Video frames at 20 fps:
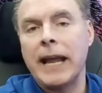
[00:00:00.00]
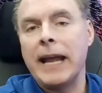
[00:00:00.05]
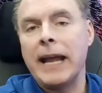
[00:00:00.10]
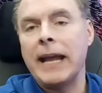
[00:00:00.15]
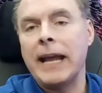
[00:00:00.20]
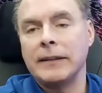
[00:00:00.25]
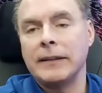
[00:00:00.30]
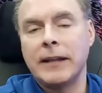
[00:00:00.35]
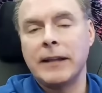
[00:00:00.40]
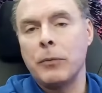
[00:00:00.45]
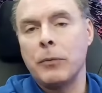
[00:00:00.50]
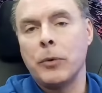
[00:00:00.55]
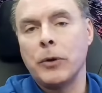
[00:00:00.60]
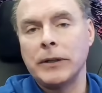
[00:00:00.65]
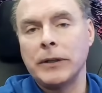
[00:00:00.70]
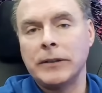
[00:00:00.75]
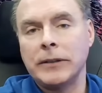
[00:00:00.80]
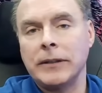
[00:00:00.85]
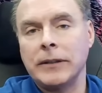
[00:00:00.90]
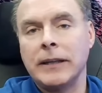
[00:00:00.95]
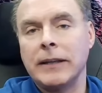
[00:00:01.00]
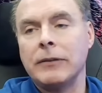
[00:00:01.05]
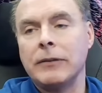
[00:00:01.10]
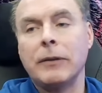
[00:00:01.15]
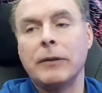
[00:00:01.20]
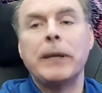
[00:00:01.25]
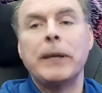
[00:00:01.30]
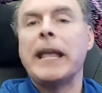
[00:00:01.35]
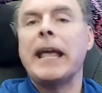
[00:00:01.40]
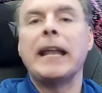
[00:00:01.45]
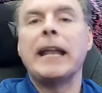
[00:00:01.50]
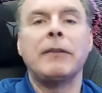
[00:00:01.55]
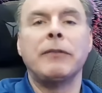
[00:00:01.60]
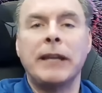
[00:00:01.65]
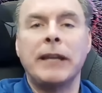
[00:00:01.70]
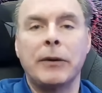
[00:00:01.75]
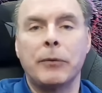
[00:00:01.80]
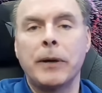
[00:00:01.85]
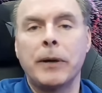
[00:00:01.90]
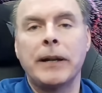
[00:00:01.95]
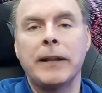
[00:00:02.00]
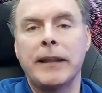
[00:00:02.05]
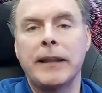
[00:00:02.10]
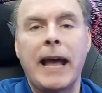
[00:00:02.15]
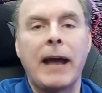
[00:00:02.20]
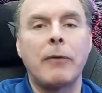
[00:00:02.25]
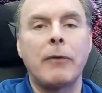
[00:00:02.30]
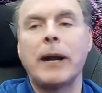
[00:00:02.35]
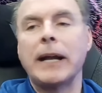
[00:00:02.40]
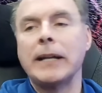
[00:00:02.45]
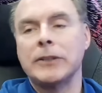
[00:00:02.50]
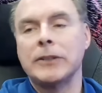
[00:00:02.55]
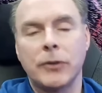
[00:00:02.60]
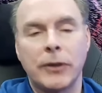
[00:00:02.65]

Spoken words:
aid that they wanted to get, and we can't even get rid of that, right?